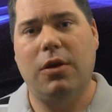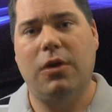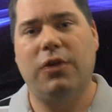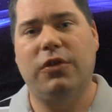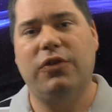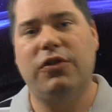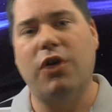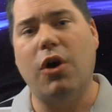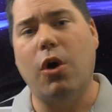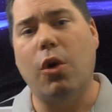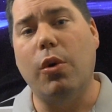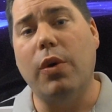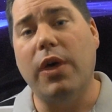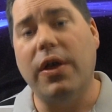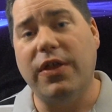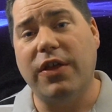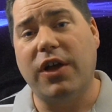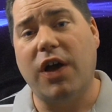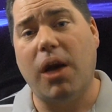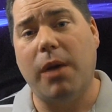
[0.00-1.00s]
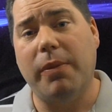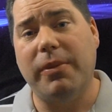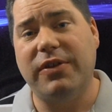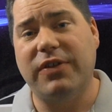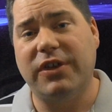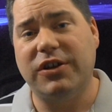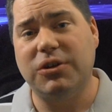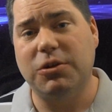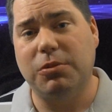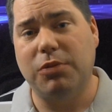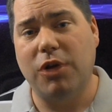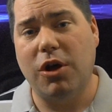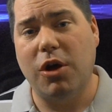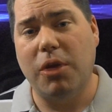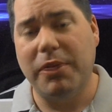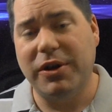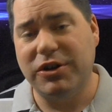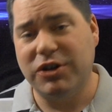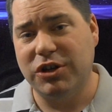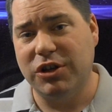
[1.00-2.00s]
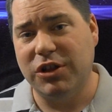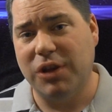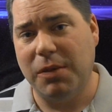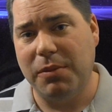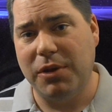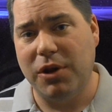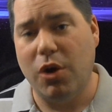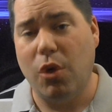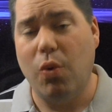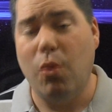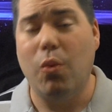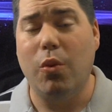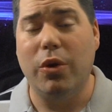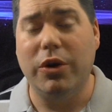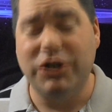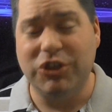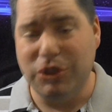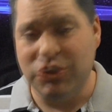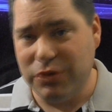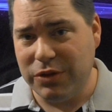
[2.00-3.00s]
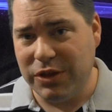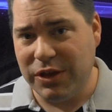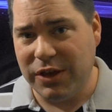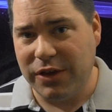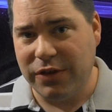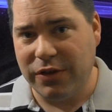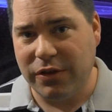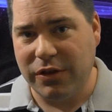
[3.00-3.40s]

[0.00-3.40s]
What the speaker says: So, in the comment section below, make sure you let me know what you think of the